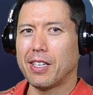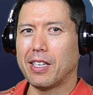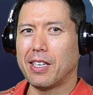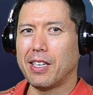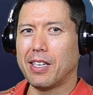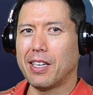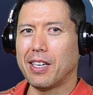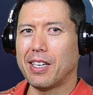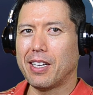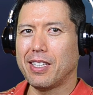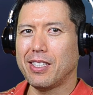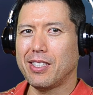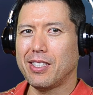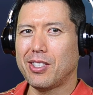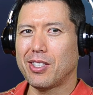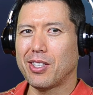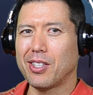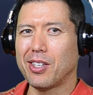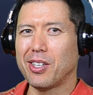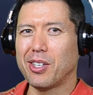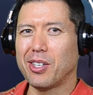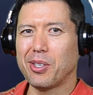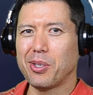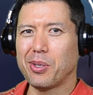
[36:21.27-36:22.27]
All right.
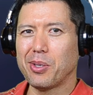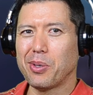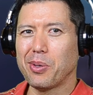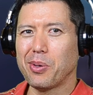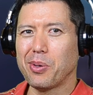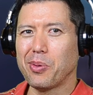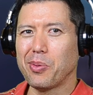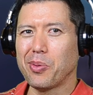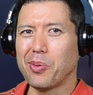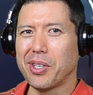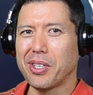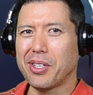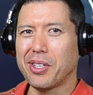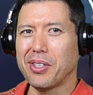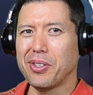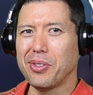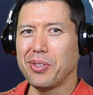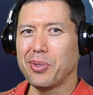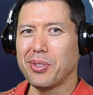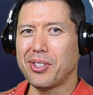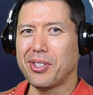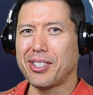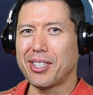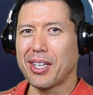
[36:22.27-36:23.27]
So what can
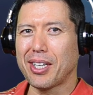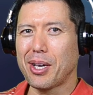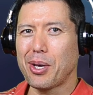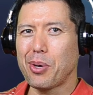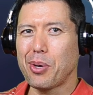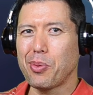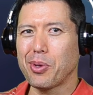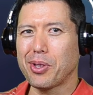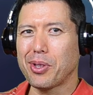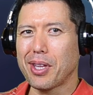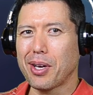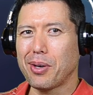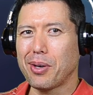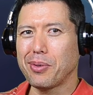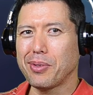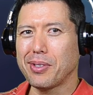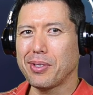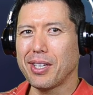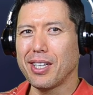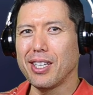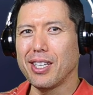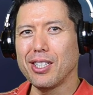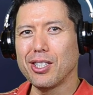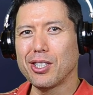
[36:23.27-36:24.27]
you say
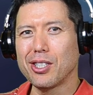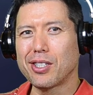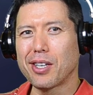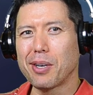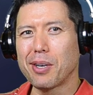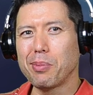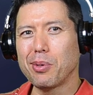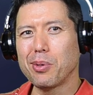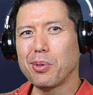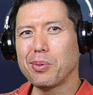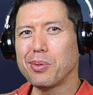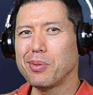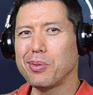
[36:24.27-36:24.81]
without getting in trouble?